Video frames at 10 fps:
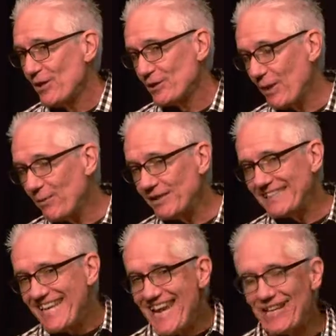So I want
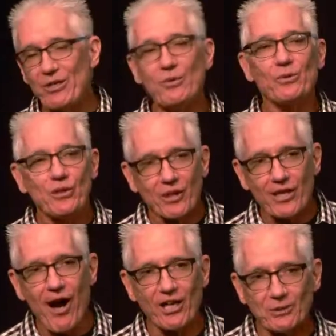to take you to the
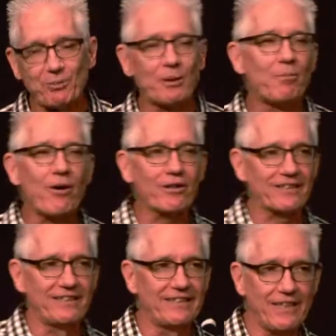Gospel of
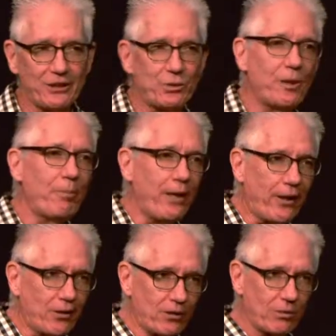Mark today to a
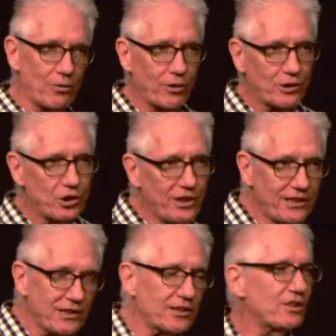parable where
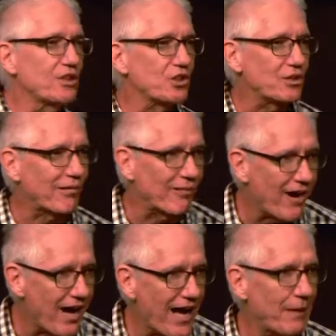Jesus
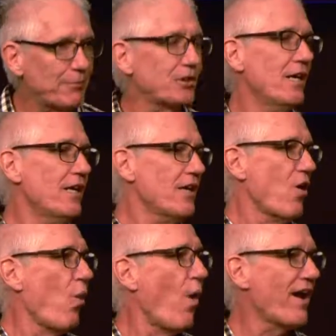describes
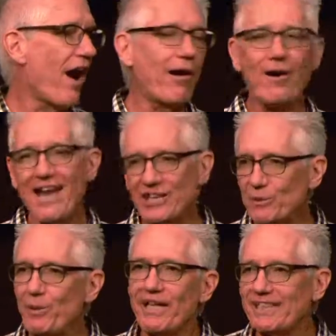what our
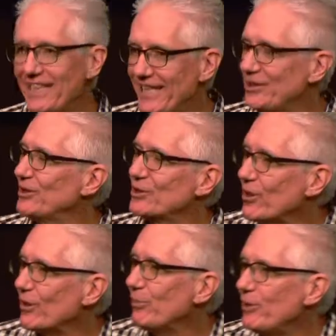expectations
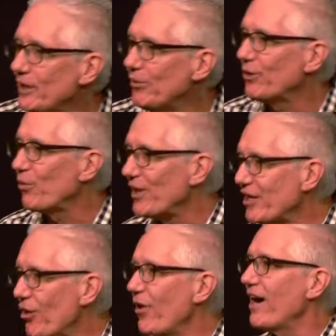ought to be when we
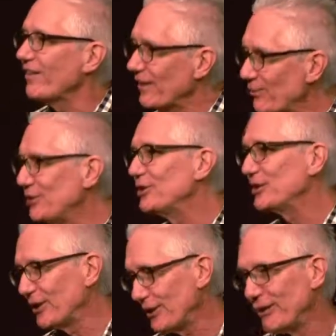go out and we
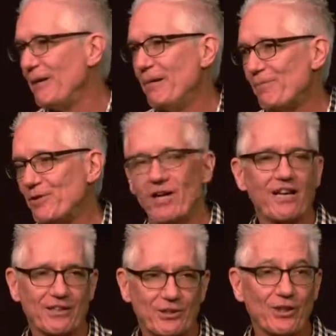share
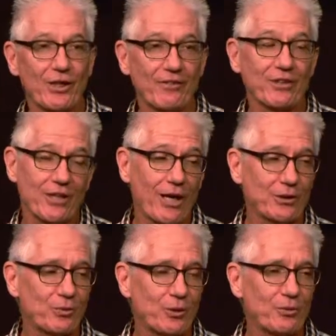God's love and
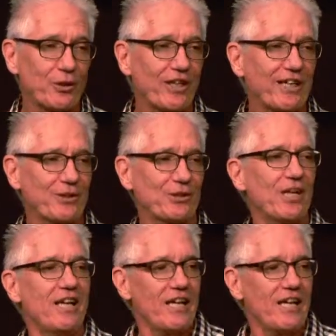God's word with others.